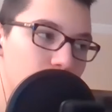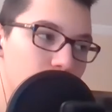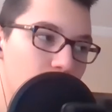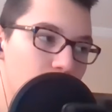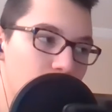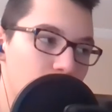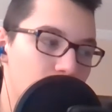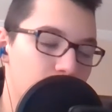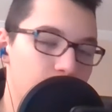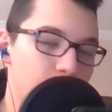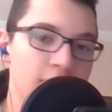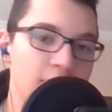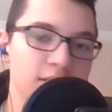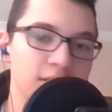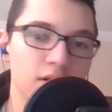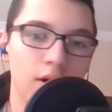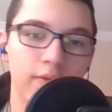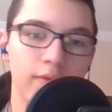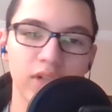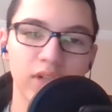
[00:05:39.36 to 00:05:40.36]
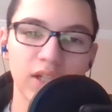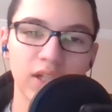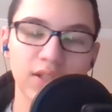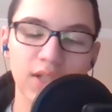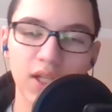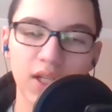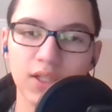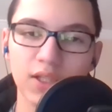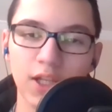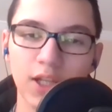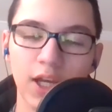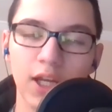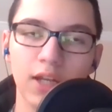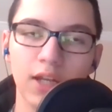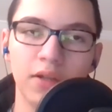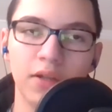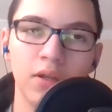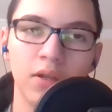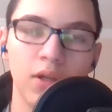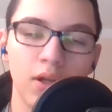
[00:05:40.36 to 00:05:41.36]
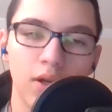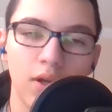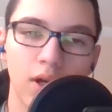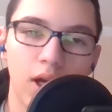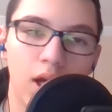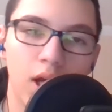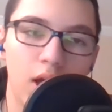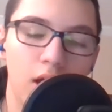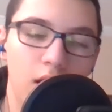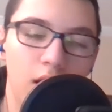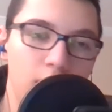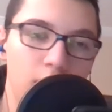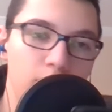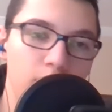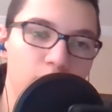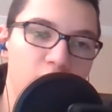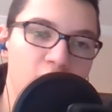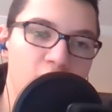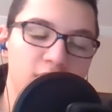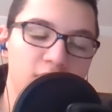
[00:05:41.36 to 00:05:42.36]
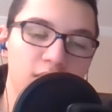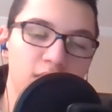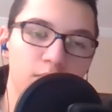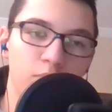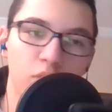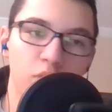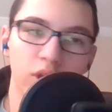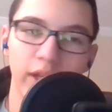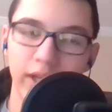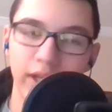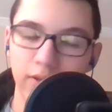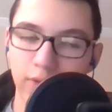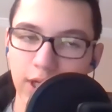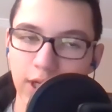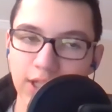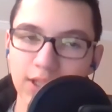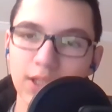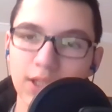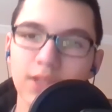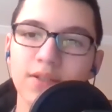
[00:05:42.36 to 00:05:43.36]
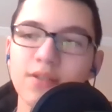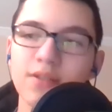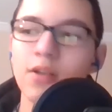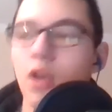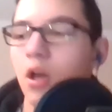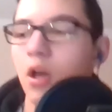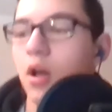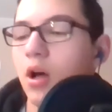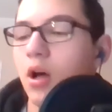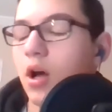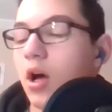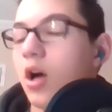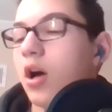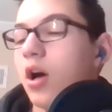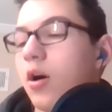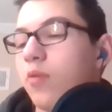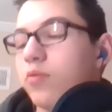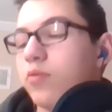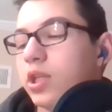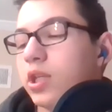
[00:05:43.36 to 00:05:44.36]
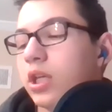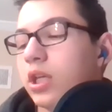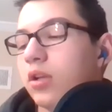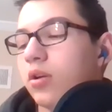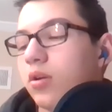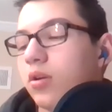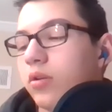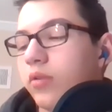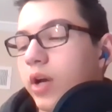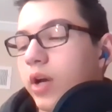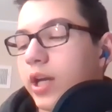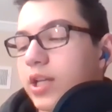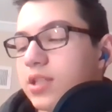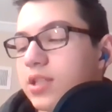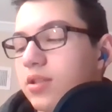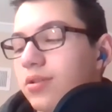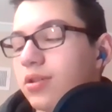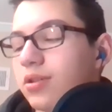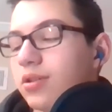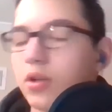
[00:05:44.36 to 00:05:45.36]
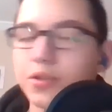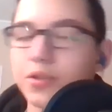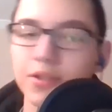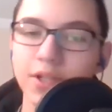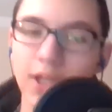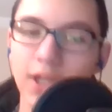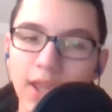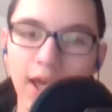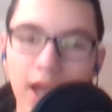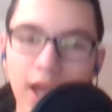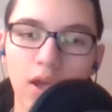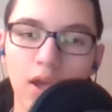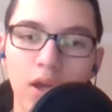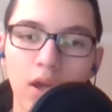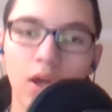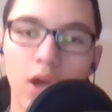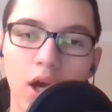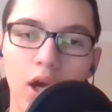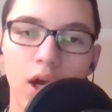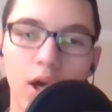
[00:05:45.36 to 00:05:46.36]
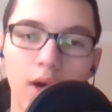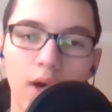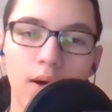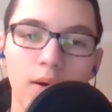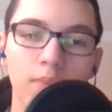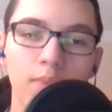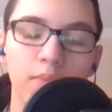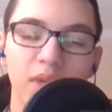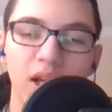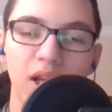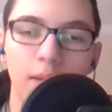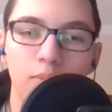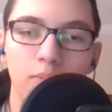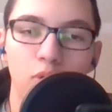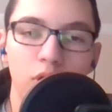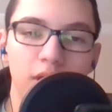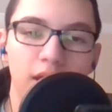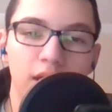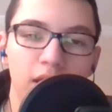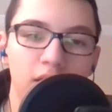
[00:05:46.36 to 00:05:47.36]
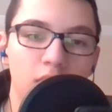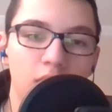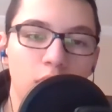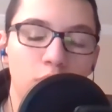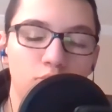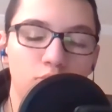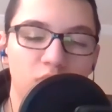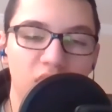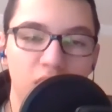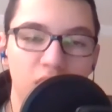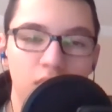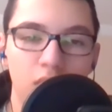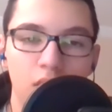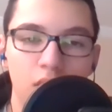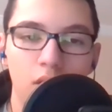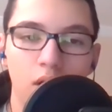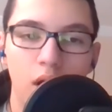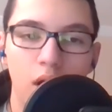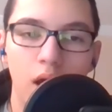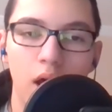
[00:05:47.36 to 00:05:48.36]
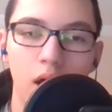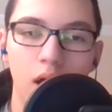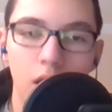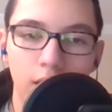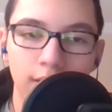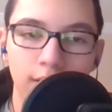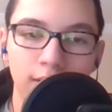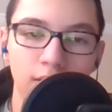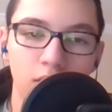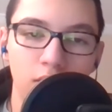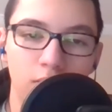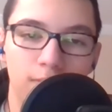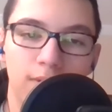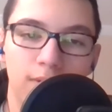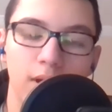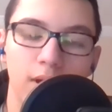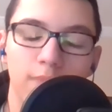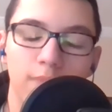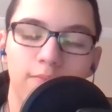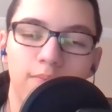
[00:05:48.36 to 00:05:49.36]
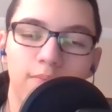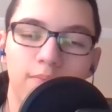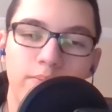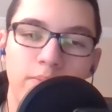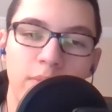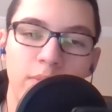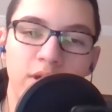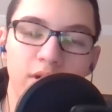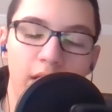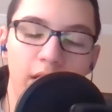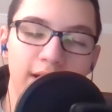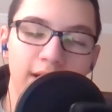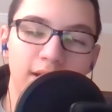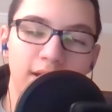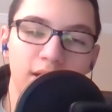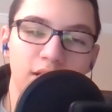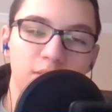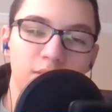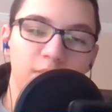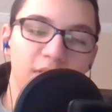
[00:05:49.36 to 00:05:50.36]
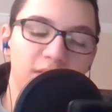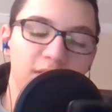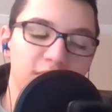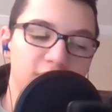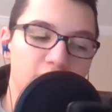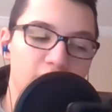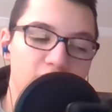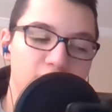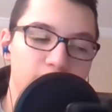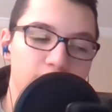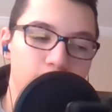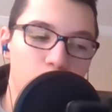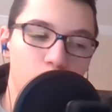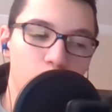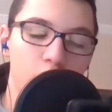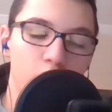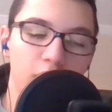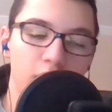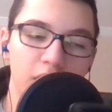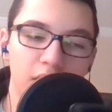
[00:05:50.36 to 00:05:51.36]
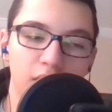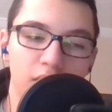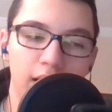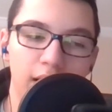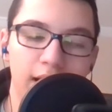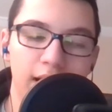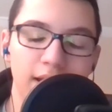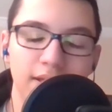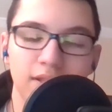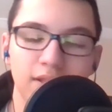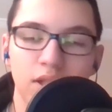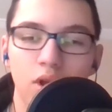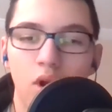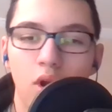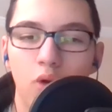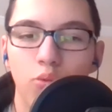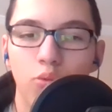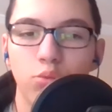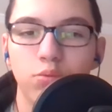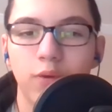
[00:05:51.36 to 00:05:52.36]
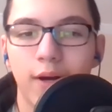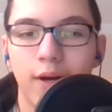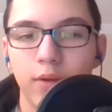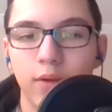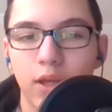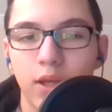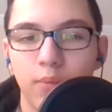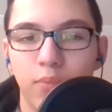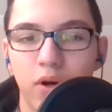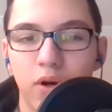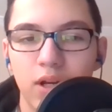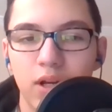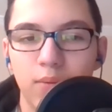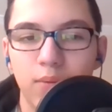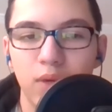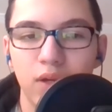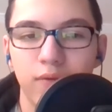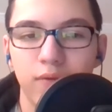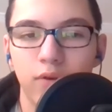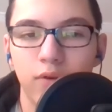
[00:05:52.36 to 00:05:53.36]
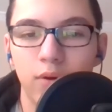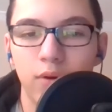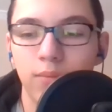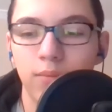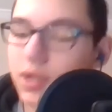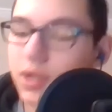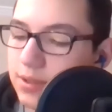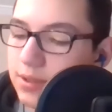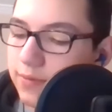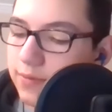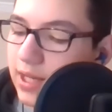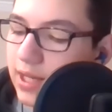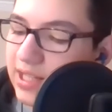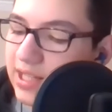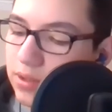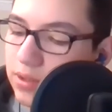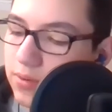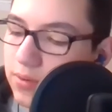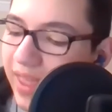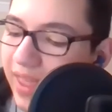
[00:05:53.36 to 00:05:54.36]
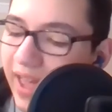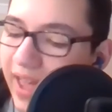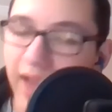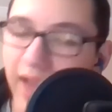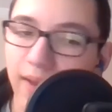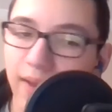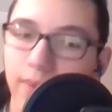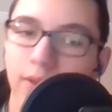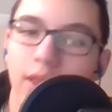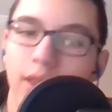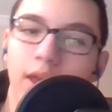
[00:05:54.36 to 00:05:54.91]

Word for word: uh, mask off racists and uh, racist, polite racists. Um, you could, I guess, you could also say that. Um, but I'm more keen on the, uh, you know, the the ideas being discussed of a working class Republican Party being formed. Because if they do that,